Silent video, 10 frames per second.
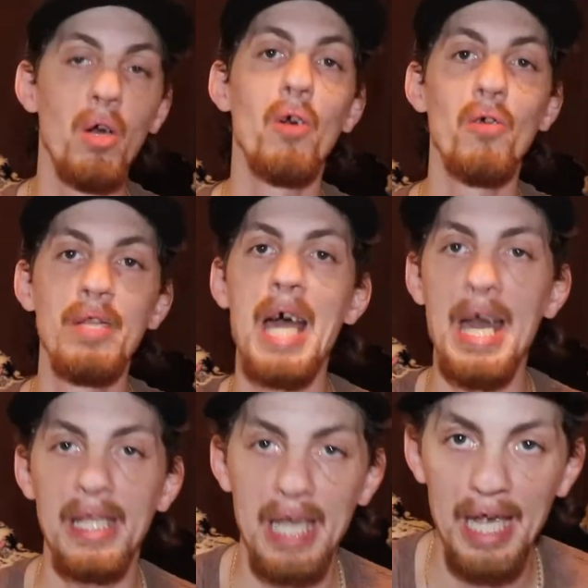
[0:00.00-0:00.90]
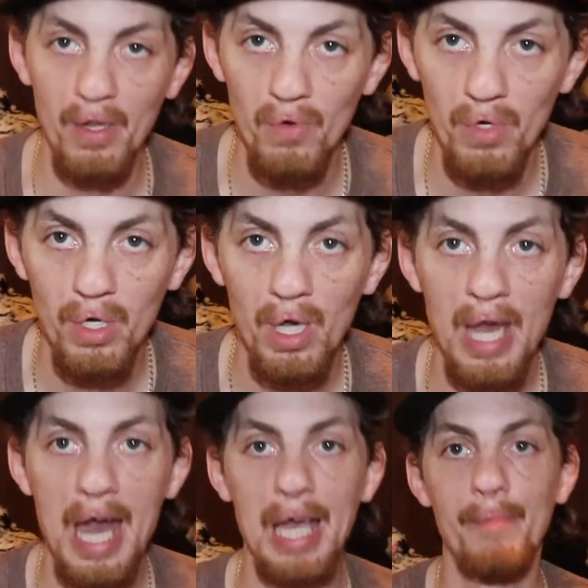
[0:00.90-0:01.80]
earned that title
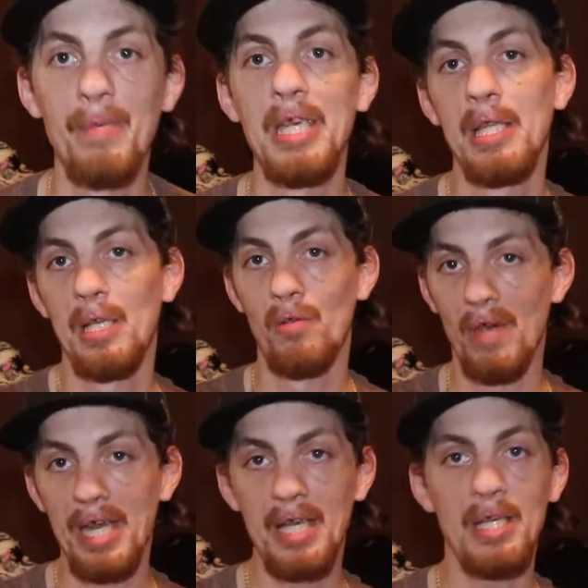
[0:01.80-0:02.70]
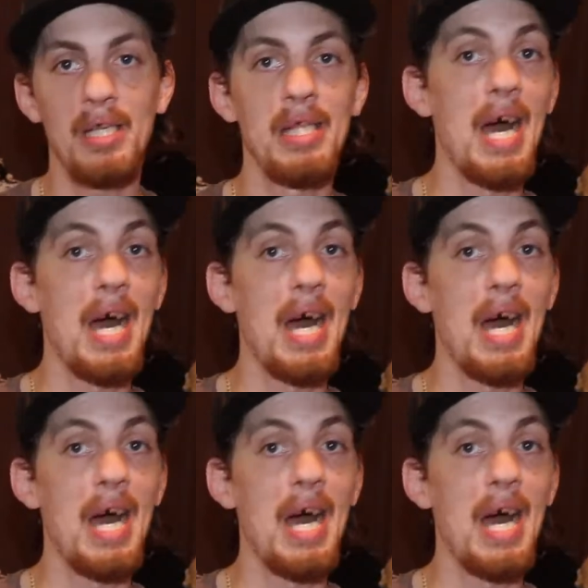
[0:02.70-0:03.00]
as being the greatest.